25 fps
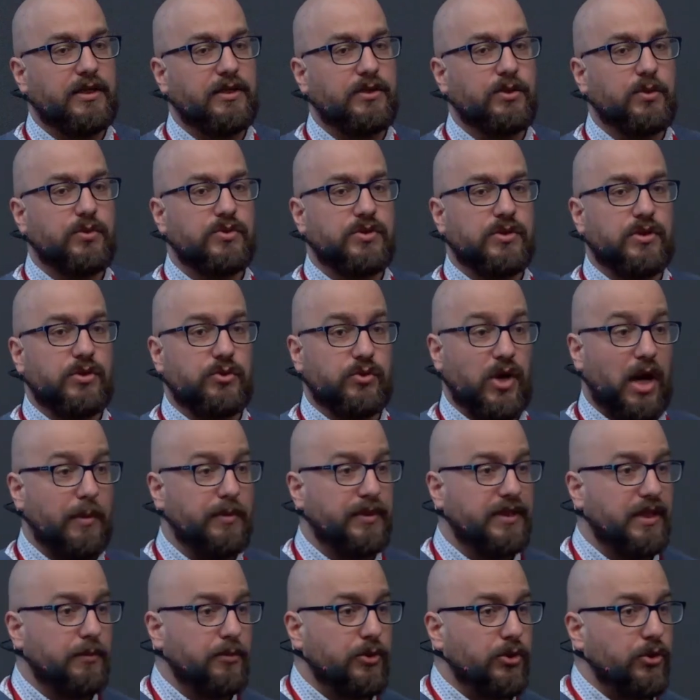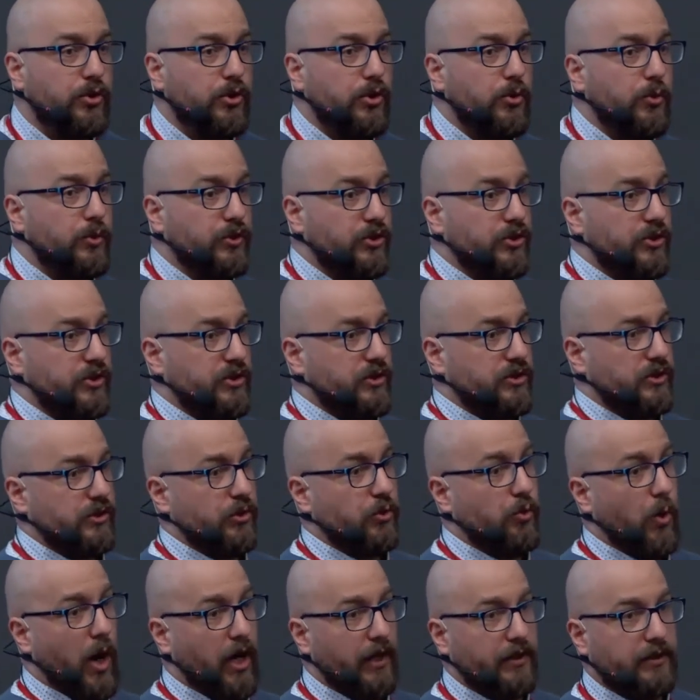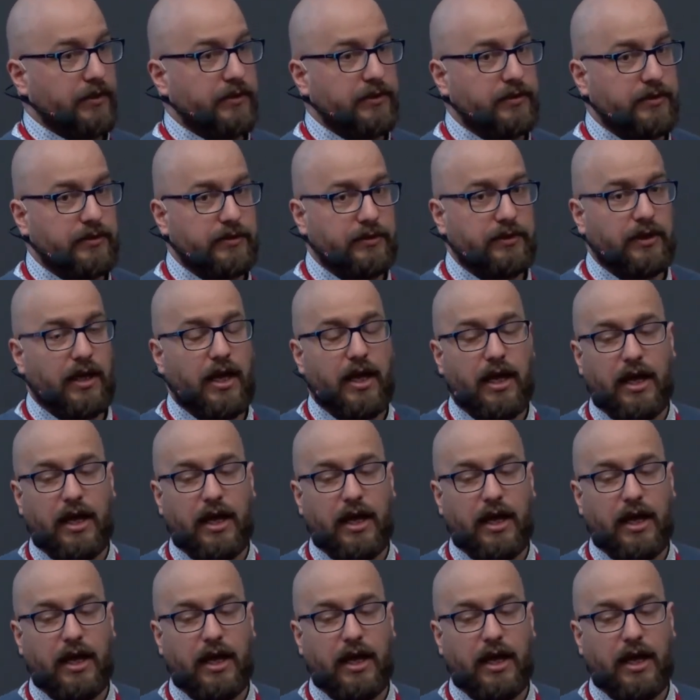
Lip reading: using RabbitMQ, which is quite